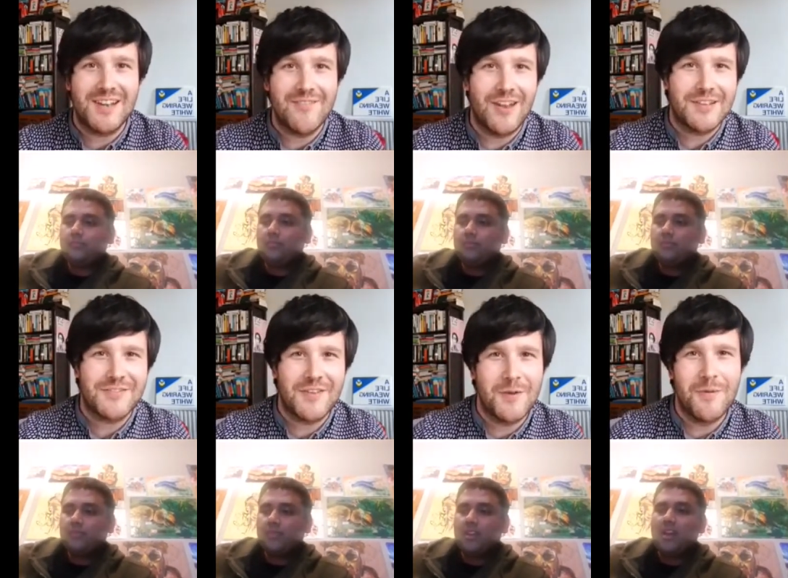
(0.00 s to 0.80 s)
Speaker 1: last
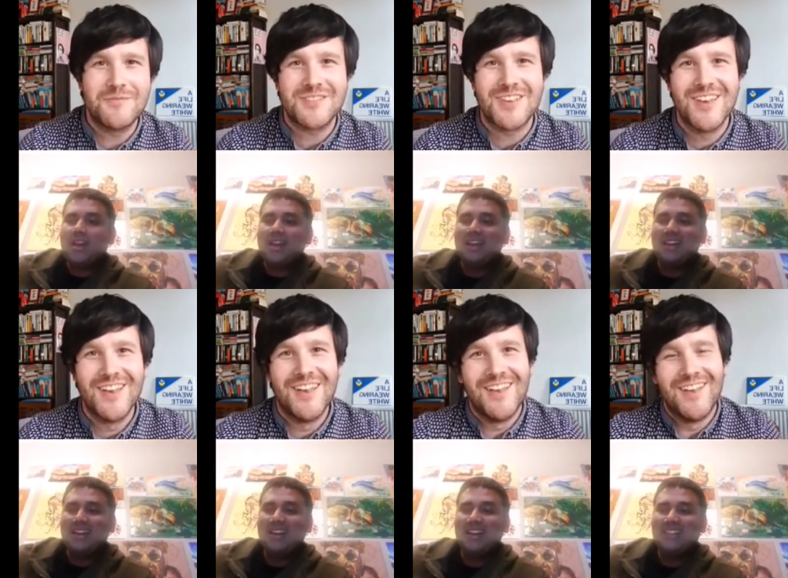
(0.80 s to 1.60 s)
few months.
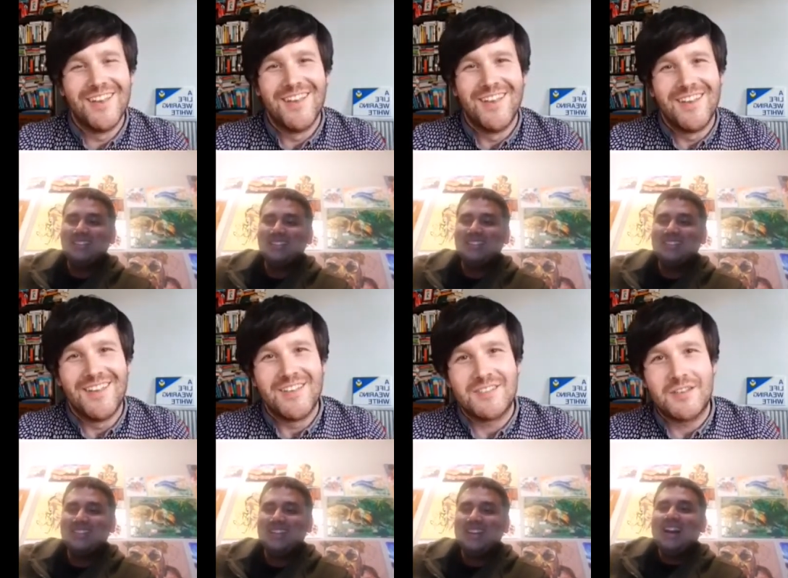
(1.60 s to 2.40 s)

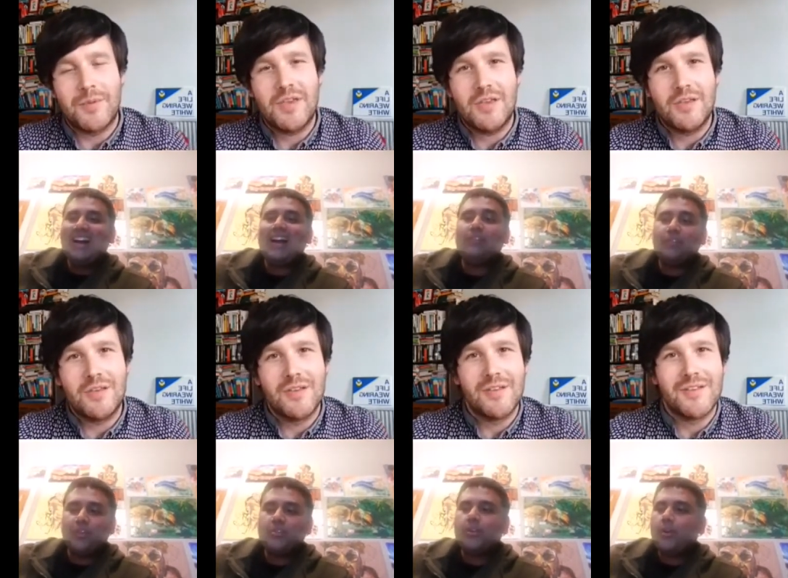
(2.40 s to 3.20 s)
Speaker 2: I have a few.
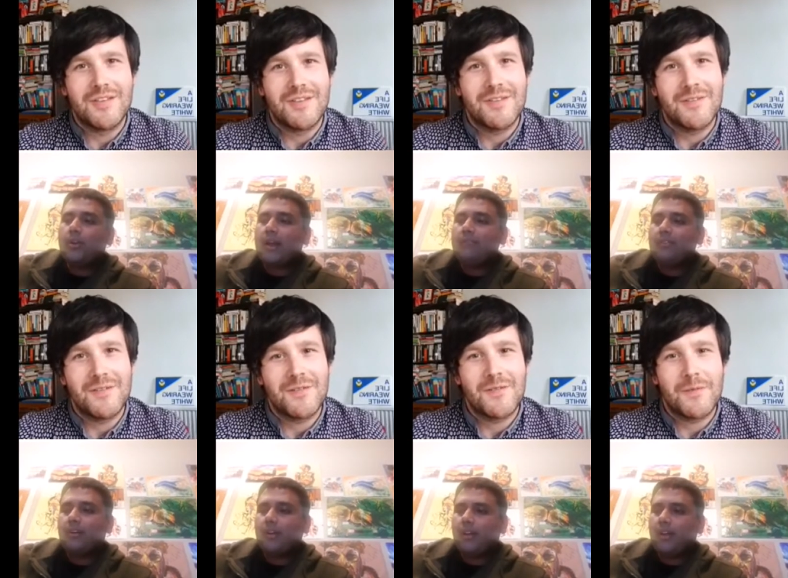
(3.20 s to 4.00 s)
So I've got
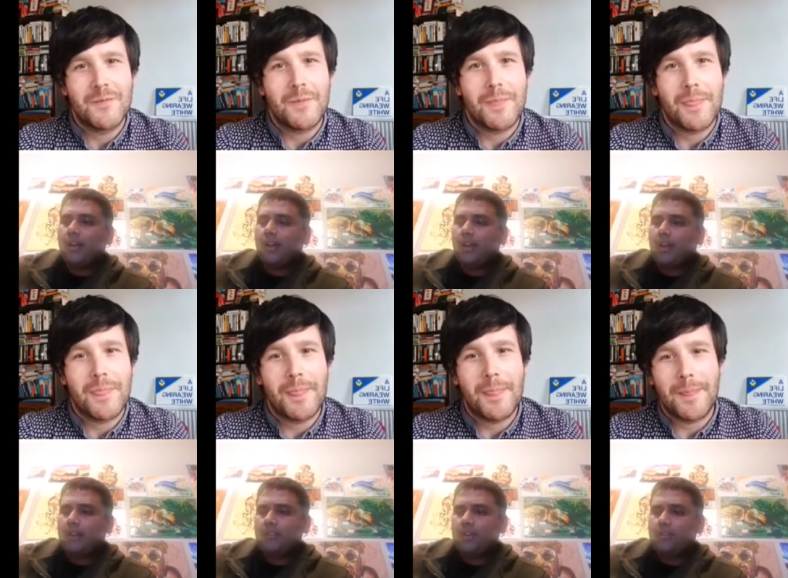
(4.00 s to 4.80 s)
uh, I've
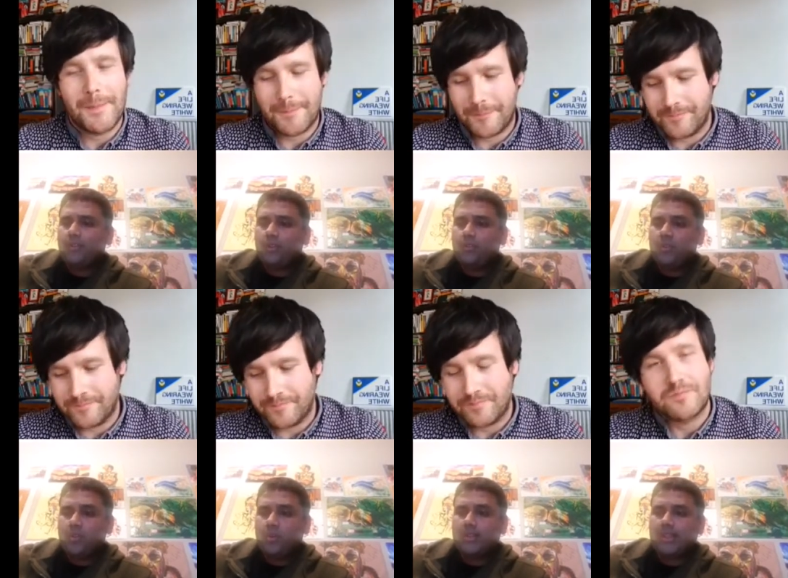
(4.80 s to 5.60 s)
got a few new
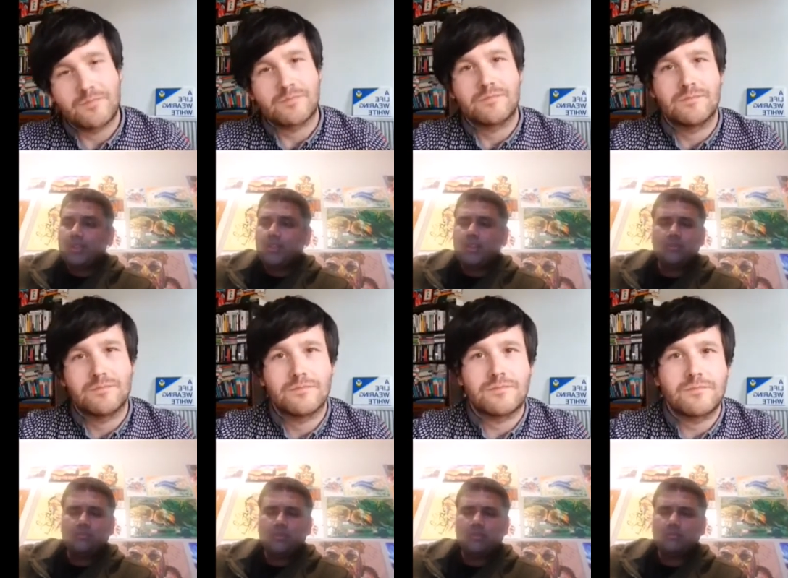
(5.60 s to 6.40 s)
ones actually. It's
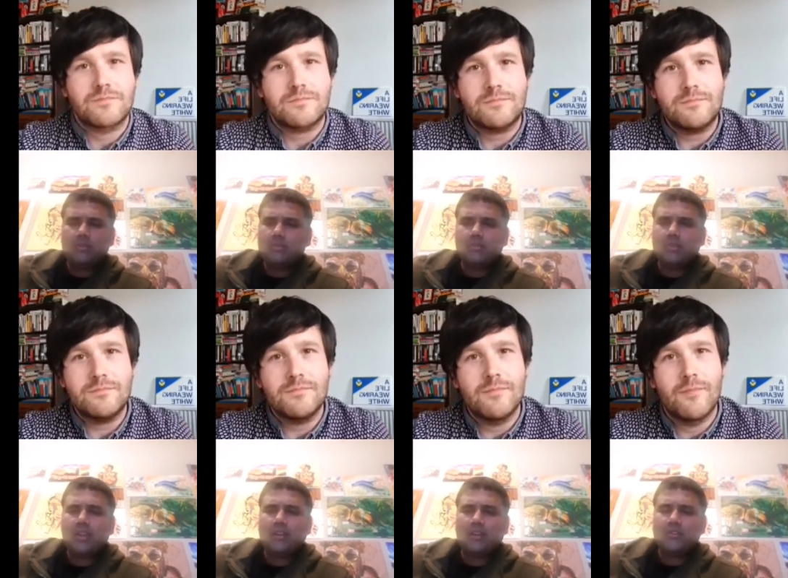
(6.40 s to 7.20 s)
yeah.
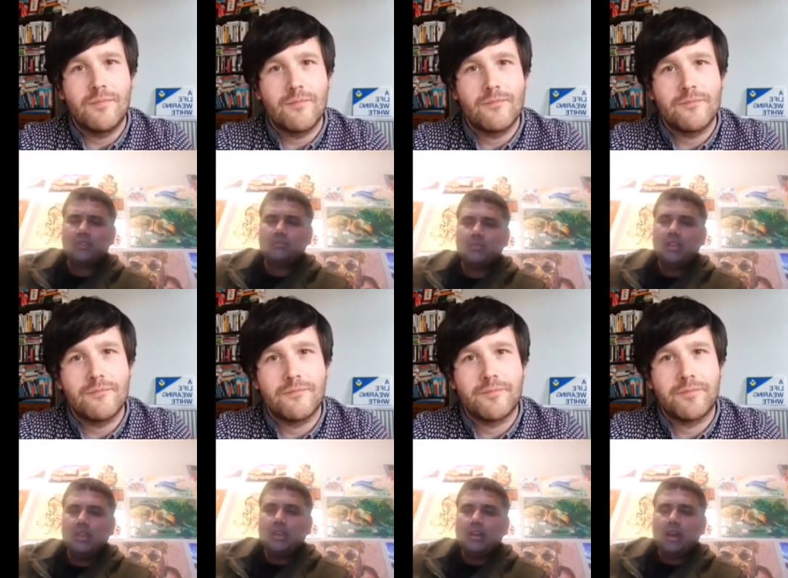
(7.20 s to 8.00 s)
I'm just
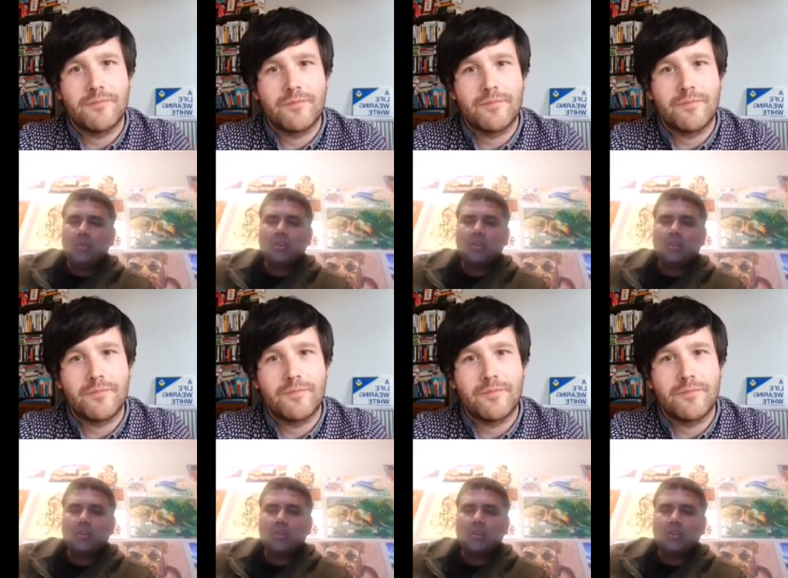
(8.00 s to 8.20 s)
I'm not saying